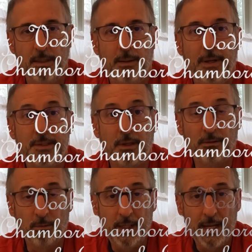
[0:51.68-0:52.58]
It makes a
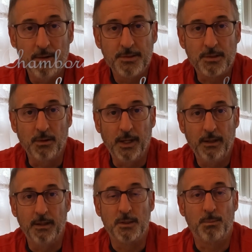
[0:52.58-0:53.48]
3-ounce
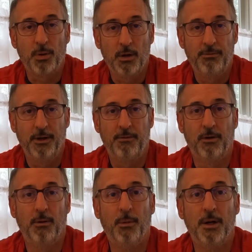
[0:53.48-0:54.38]
drink. It's perfect
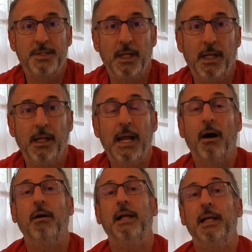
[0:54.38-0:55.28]
for a martini.
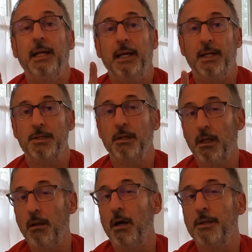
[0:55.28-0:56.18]
Now, it is a
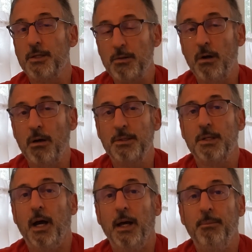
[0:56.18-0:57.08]
little on the strong
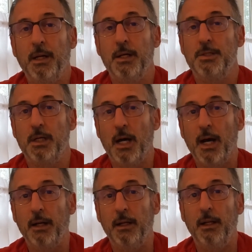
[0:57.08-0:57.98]
side because you
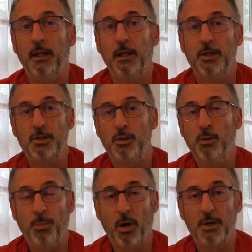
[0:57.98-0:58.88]
got
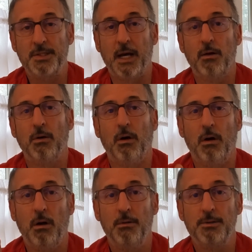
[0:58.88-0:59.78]
2 parts
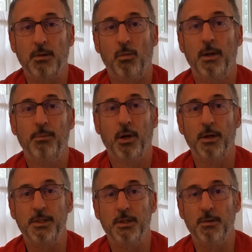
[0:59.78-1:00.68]
alcohol to 1
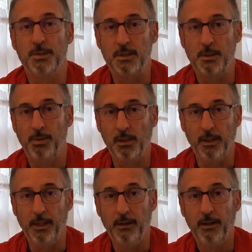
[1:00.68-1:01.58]
part juice.
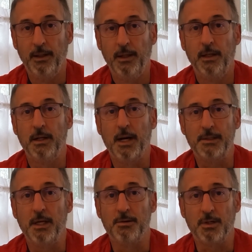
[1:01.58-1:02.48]
Typically,
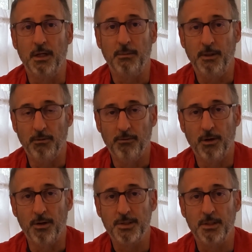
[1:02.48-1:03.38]
cocktails are going to be
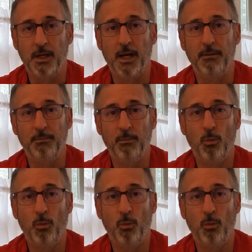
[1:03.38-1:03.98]
reversed. You got